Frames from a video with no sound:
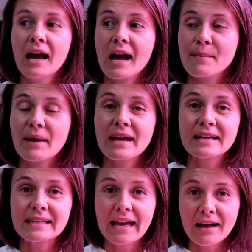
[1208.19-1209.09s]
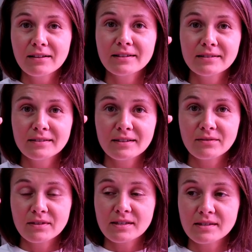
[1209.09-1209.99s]
I buy a gallon
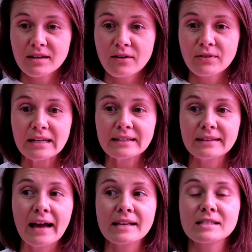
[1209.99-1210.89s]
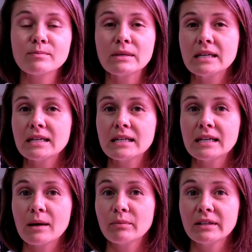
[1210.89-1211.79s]
of this stuff and it lasts
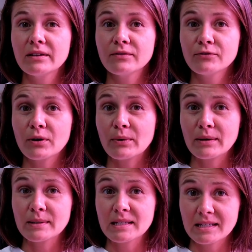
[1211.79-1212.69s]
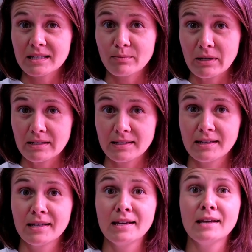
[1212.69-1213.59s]
me, I believe, around 6 months.